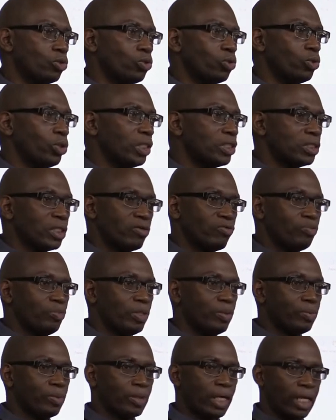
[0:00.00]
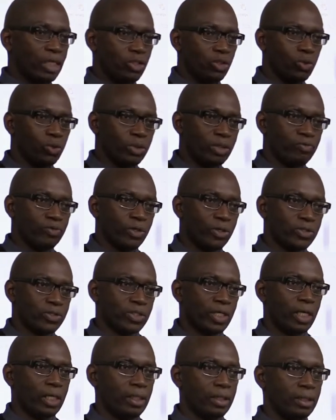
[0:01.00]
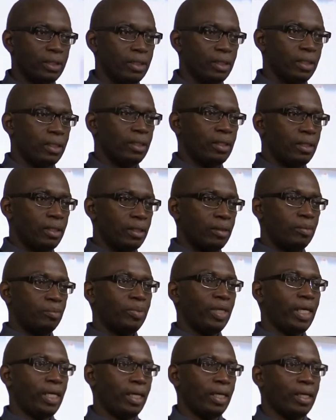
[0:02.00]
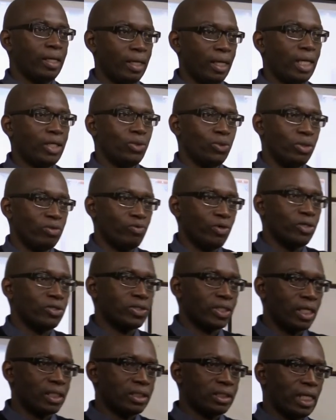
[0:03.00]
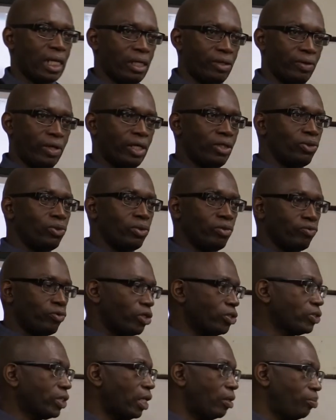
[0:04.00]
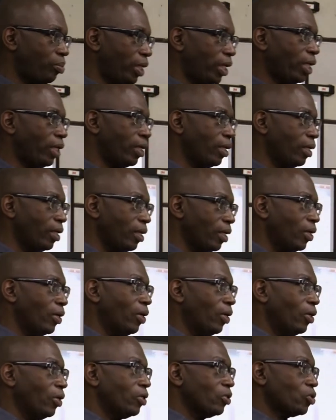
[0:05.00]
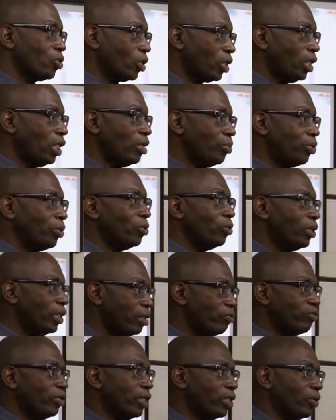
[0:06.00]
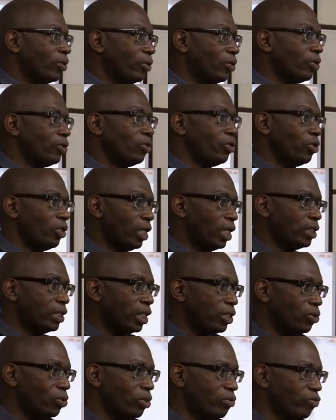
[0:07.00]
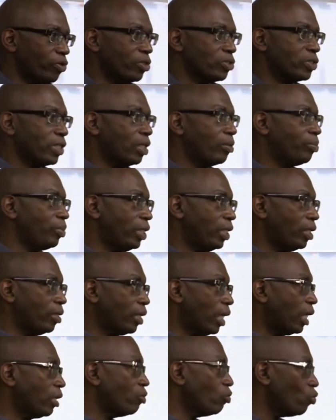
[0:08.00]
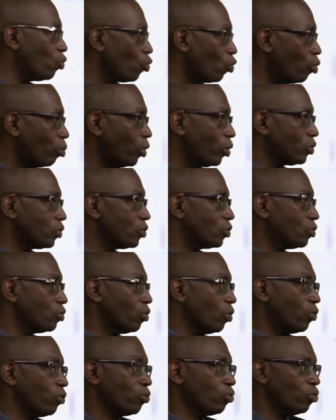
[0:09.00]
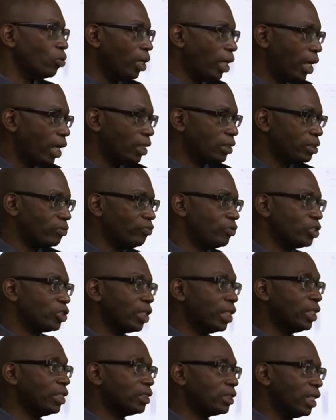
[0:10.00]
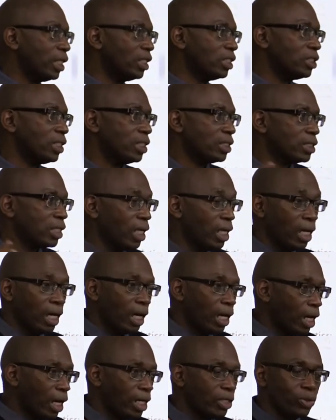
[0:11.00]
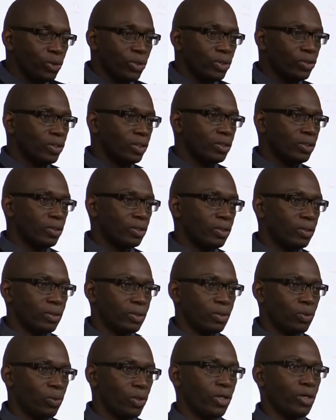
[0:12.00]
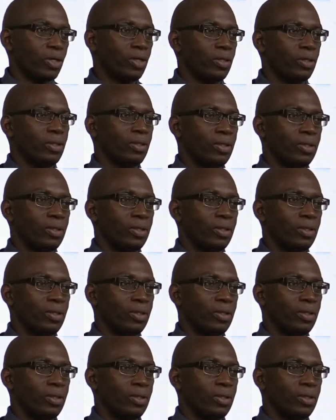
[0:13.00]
do is give people a universal pay, a universal salary, a universal pay. So keep you living, you get a universal pay, and the robots through artificial intelligence are doing the work.